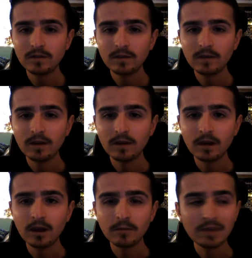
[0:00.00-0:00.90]

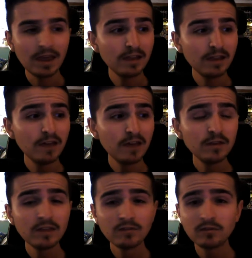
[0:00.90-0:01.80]
Yeah, that's
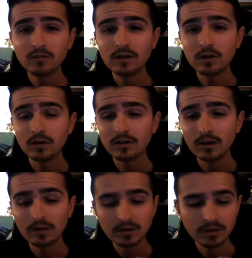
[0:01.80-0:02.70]
the story I got to tell,
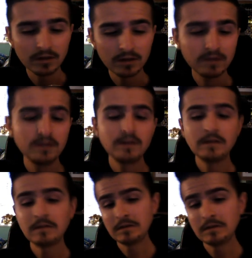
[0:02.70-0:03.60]
actually.
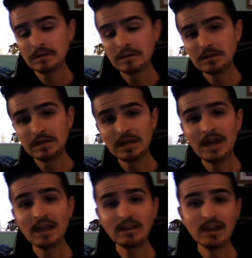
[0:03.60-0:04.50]
And
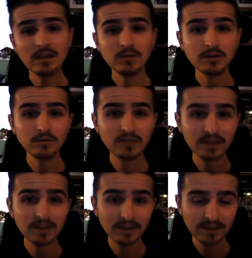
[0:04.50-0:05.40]
anyone who was in,
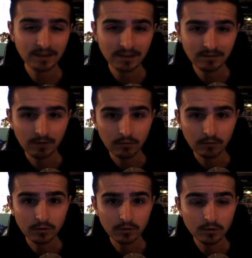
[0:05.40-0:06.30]
well,
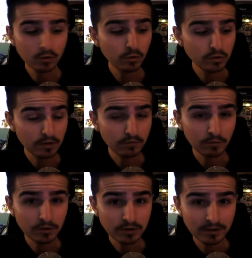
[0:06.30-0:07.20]
George, if you're
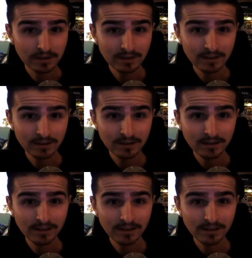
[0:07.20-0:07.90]
watching, that